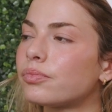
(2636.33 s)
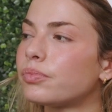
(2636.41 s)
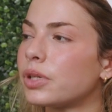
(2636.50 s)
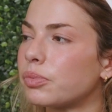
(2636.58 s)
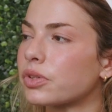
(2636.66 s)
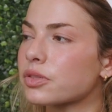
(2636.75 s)

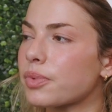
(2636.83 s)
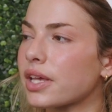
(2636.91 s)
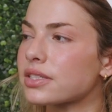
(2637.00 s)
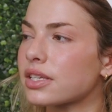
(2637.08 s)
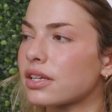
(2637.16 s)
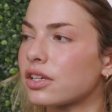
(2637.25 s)
people's
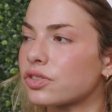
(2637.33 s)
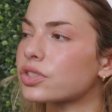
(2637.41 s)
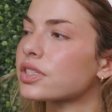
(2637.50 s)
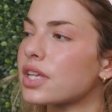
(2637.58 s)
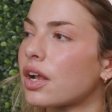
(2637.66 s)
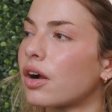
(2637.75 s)
best
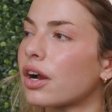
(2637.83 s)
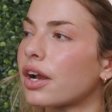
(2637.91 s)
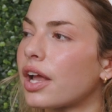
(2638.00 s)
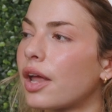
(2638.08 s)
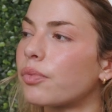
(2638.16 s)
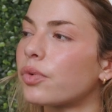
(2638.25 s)
interest at heart
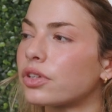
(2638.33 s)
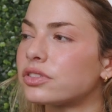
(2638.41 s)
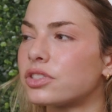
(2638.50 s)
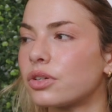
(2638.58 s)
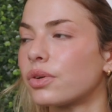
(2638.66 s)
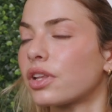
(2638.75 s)
and will
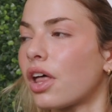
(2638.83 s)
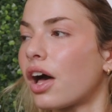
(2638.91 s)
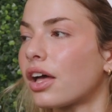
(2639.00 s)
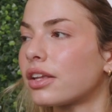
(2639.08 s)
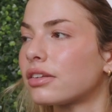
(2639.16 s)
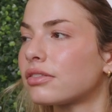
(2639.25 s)
do a
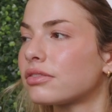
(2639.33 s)
lot